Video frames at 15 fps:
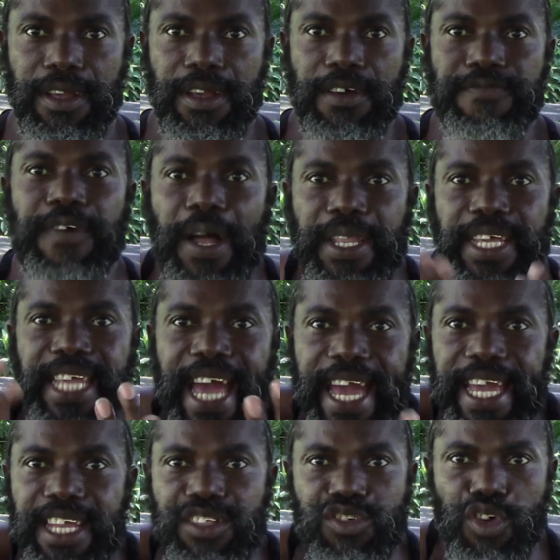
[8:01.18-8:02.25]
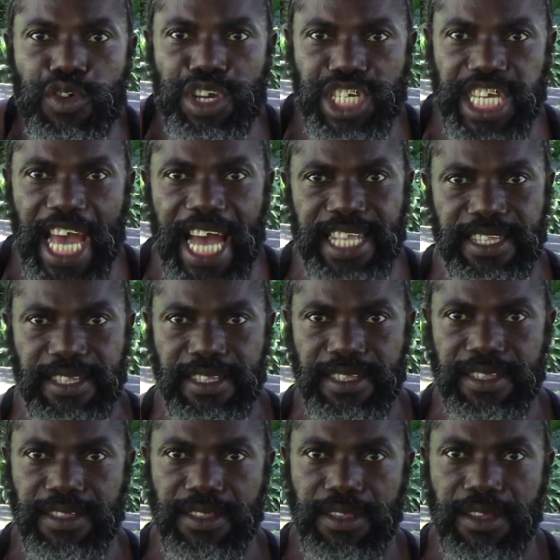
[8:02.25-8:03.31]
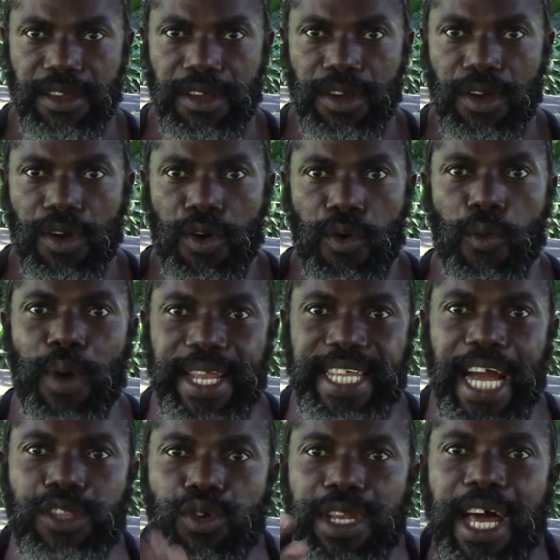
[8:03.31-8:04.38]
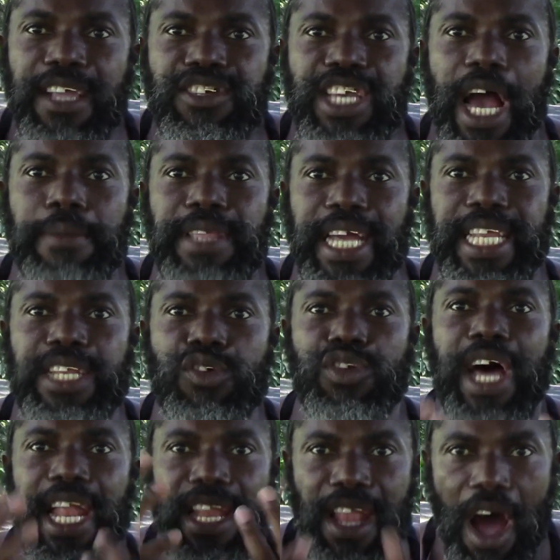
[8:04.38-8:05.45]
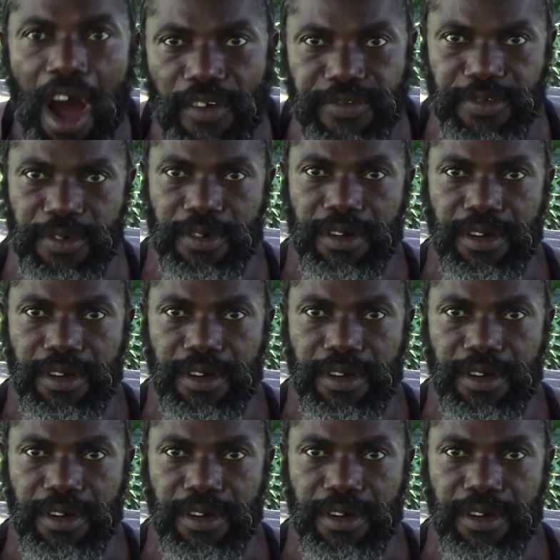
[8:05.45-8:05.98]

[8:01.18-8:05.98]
follow their intuition when they're doing a job that they do not love,